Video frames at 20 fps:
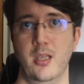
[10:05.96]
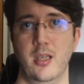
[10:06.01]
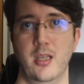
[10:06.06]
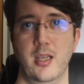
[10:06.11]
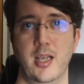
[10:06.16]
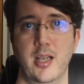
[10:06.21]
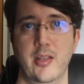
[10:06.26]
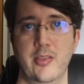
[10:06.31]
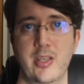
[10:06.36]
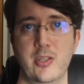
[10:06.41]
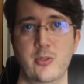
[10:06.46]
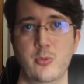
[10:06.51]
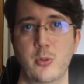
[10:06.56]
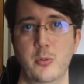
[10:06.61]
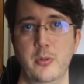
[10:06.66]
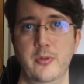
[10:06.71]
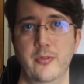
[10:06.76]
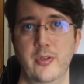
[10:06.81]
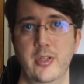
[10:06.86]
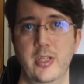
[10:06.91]
And that's where we
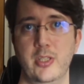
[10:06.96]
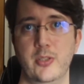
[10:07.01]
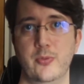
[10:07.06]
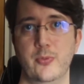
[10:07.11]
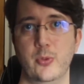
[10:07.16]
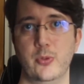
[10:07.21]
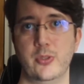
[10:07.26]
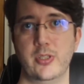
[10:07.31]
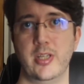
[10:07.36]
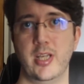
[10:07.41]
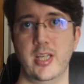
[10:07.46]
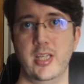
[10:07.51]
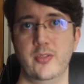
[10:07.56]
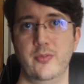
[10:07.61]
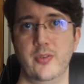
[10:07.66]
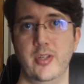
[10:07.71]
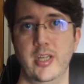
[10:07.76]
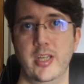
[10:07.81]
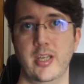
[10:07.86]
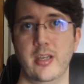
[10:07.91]
finish for today's
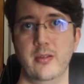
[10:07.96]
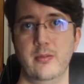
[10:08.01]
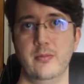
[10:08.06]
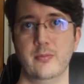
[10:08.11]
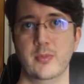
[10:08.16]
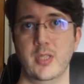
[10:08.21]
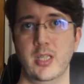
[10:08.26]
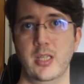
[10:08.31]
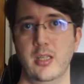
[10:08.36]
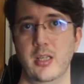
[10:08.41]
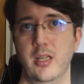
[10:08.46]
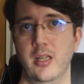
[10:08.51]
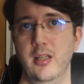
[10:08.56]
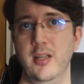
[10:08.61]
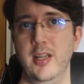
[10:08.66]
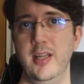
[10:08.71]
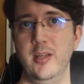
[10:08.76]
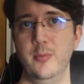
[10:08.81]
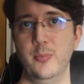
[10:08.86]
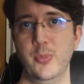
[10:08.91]
video.
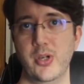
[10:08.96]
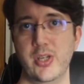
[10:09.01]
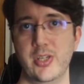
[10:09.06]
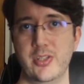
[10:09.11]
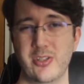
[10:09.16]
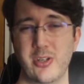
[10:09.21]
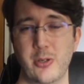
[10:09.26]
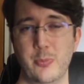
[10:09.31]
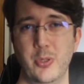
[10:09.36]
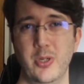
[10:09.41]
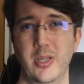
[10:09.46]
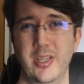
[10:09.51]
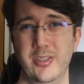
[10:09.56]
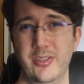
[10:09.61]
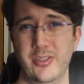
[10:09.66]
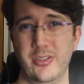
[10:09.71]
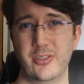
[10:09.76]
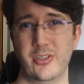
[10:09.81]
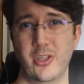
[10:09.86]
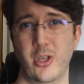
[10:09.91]
Leading by example is
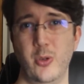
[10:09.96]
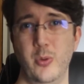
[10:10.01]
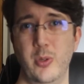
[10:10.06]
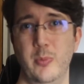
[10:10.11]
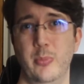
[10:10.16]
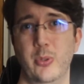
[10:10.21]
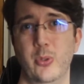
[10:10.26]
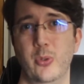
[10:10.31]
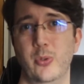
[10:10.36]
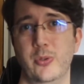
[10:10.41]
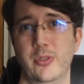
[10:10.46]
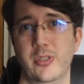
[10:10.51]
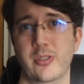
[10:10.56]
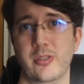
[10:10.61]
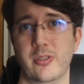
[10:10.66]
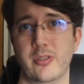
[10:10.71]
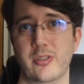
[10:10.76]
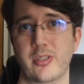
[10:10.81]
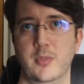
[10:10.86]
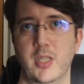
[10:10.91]
so
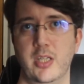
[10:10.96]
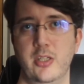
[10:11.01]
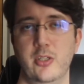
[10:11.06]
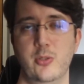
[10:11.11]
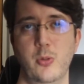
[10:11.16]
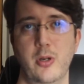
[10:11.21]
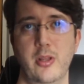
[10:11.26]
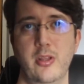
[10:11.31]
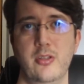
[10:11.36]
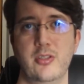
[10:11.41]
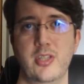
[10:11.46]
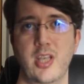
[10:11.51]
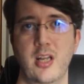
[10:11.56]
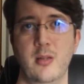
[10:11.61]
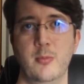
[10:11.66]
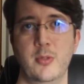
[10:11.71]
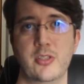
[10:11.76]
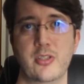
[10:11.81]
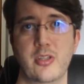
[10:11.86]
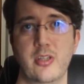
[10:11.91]
important, and it's one of those
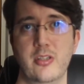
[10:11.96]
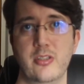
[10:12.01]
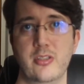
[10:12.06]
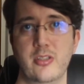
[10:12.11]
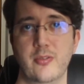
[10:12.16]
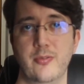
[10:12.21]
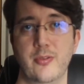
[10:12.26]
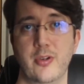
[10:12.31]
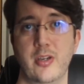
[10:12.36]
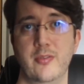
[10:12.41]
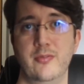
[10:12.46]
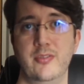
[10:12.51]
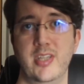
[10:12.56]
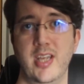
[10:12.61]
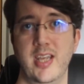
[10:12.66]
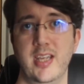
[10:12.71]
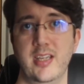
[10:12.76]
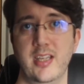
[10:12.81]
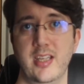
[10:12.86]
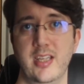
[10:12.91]
elements that has survived
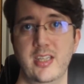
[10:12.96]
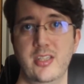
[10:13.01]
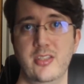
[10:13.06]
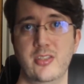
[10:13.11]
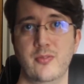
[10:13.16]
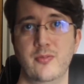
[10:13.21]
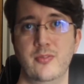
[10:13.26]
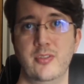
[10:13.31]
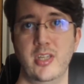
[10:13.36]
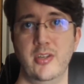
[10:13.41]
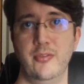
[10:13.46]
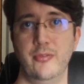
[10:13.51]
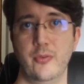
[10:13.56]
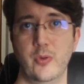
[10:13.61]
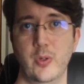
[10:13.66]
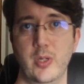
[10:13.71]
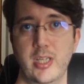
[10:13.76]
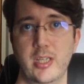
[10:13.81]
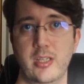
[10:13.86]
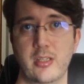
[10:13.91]
decades of
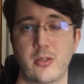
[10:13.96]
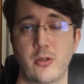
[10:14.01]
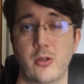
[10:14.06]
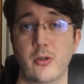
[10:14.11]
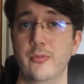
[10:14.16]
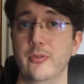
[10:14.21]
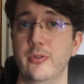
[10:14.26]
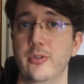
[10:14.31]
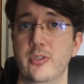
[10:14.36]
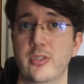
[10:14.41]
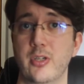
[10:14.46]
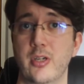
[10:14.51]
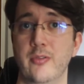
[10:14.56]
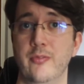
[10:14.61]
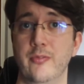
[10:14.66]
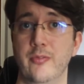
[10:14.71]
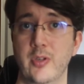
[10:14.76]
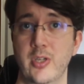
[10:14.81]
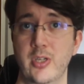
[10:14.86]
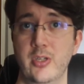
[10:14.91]
differing and often
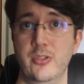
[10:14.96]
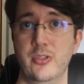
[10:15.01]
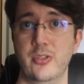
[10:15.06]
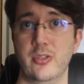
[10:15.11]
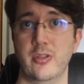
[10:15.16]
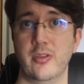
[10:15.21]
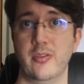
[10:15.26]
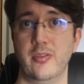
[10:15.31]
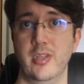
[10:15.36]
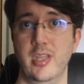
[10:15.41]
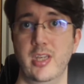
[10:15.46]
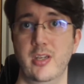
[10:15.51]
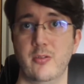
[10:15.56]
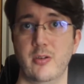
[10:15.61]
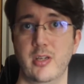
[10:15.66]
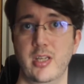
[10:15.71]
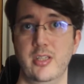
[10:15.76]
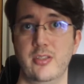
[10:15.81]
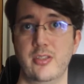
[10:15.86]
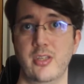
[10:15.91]
divergent
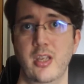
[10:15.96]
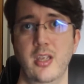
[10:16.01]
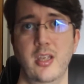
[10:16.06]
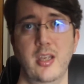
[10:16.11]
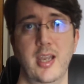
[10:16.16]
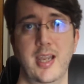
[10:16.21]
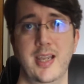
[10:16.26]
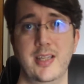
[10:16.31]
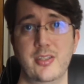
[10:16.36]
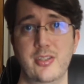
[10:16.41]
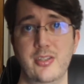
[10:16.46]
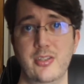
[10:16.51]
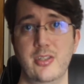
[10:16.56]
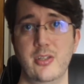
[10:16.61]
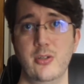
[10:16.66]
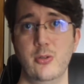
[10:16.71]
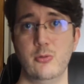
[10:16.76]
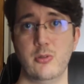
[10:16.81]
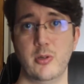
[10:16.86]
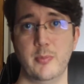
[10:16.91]
theories and
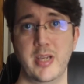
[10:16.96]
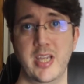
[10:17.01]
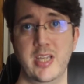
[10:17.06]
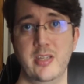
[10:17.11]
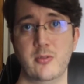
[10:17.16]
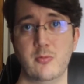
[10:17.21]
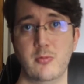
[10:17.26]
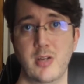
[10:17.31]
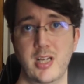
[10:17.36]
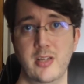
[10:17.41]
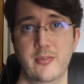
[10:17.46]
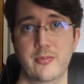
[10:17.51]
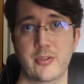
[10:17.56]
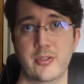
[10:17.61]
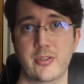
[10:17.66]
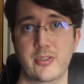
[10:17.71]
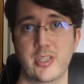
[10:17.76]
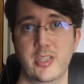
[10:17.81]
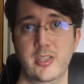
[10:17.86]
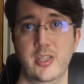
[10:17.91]
still remained
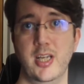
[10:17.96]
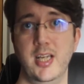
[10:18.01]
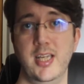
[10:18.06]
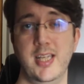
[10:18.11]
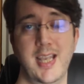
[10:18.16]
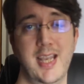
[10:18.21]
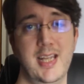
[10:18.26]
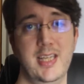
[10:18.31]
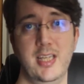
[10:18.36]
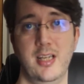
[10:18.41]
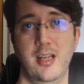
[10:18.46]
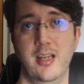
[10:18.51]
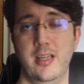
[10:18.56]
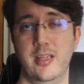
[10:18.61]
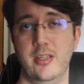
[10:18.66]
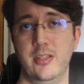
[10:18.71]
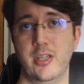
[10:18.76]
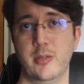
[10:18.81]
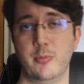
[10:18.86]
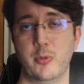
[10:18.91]
relevant to nearly any
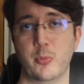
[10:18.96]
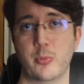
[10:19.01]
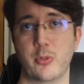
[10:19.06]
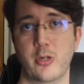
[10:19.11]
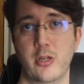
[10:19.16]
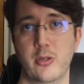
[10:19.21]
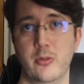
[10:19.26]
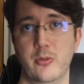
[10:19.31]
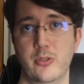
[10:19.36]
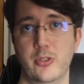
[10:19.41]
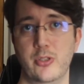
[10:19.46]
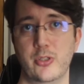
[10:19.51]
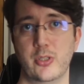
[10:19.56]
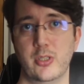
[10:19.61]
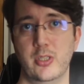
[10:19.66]
leadership approach.